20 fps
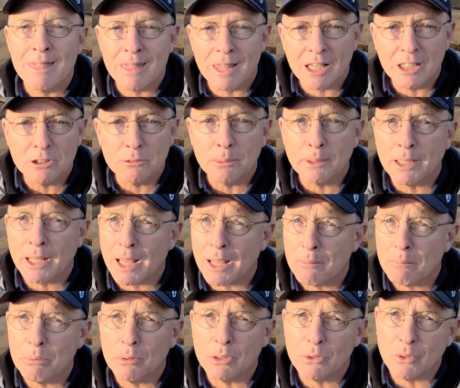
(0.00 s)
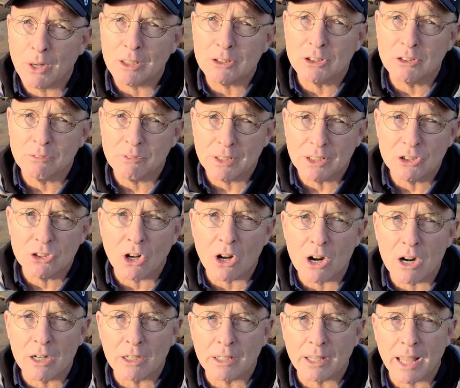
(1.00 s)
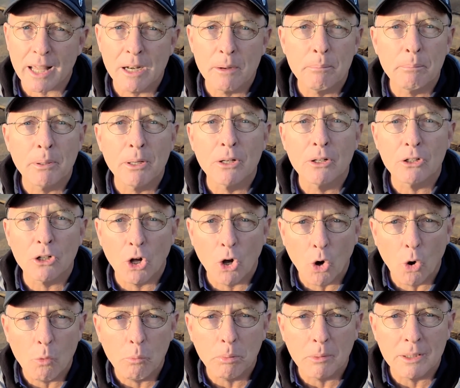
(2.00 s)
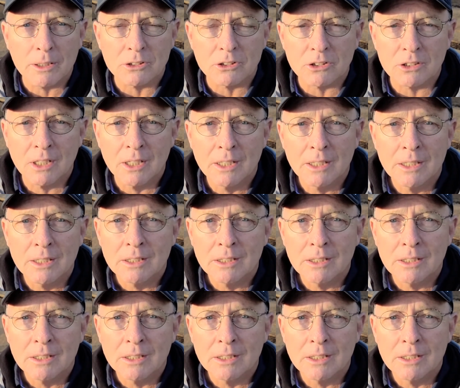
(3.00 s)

things became progressively dark and appeared hopeless,